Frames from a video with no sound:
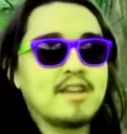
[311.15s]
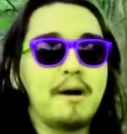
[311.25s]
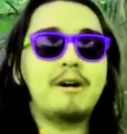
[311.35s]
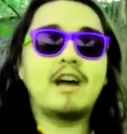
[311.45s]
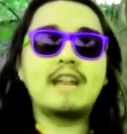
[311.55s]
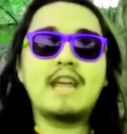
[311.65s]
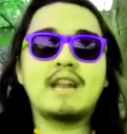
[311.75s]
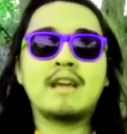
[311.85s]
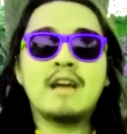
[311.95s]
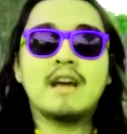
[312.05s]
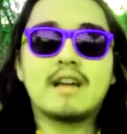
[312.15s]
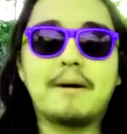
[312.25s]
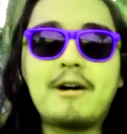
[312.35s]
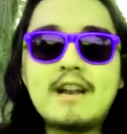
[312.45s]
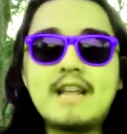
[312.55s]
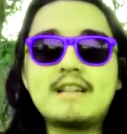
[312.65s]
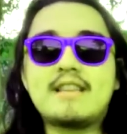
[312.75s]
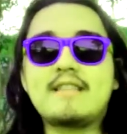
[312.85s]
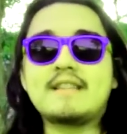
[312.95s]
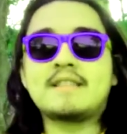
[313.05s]
Come on in. Come on
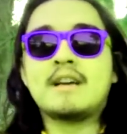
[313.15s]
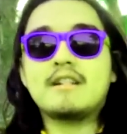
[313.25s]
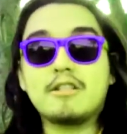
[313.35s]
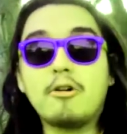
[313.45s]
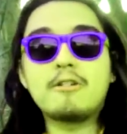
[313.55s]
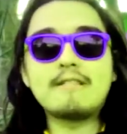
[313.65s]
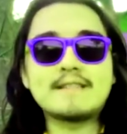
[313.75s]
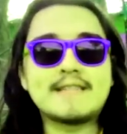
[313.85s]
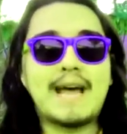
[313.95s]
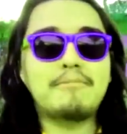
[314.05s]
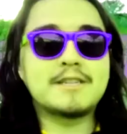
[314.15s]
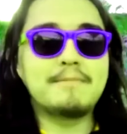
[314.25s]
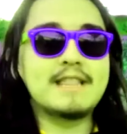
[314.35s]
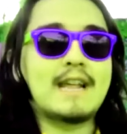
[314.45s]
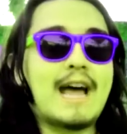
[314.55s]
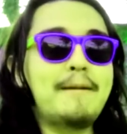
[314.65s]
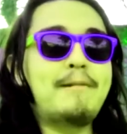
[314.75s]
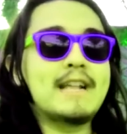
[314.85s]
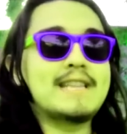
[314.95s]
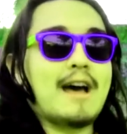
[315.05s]
into this local establishment that I
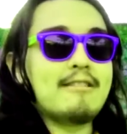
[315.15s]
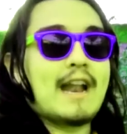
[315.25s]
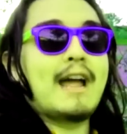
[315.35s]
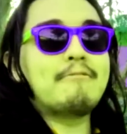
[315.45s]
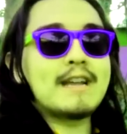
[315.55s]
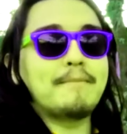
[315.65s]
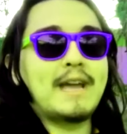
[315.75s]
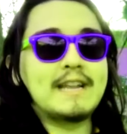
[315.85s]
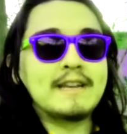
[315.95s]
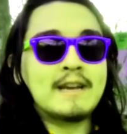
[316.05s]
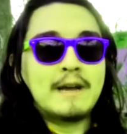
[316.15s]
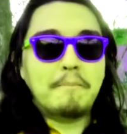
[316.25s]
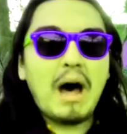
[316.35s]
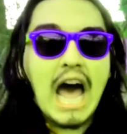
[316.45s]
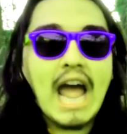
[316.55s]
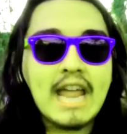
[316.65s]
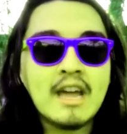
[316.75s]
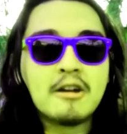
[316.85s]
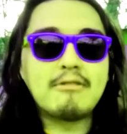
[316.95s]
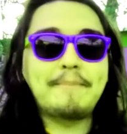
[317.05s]
picked out, that I recommended. My
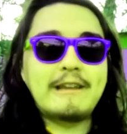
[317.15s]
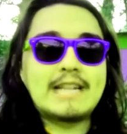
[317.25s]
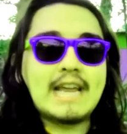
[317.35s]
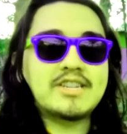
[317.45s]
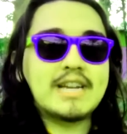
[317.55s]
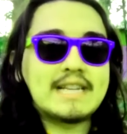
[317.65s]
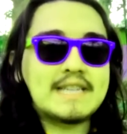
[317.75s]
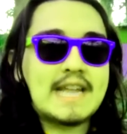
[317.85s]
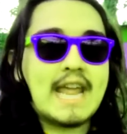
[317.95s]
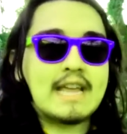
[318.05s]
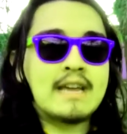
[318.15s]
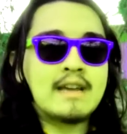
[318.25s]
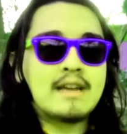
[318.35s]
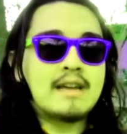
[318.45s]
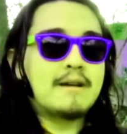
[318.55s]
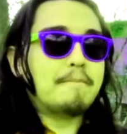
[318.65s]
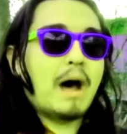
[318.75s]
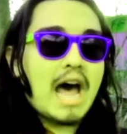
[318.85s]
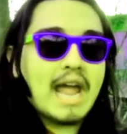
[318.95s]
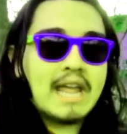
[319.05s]
reputation at stake.
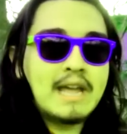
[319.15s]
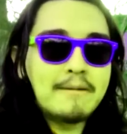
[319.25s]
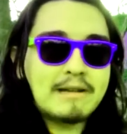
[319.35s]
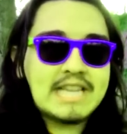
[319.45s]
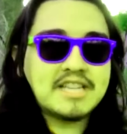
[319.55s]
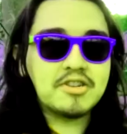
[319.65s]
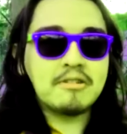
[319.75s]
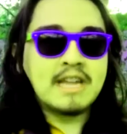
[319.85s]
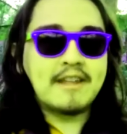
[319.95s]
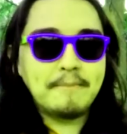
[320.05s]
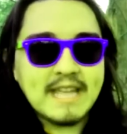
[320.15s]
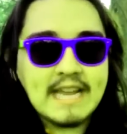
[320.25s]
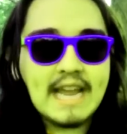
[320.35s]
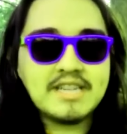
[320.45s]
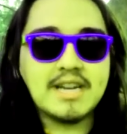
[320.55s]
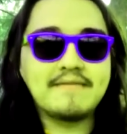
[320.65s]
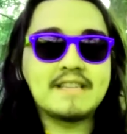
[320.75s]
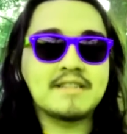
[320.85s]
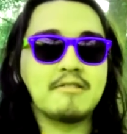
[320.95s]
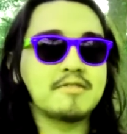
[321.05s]
My potential humiliation if
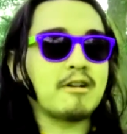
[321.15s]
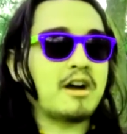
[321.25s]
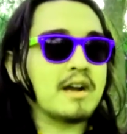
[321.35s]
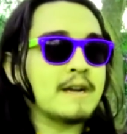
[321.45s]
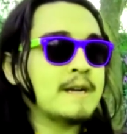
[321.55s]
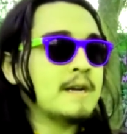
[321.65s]
this goes wrong.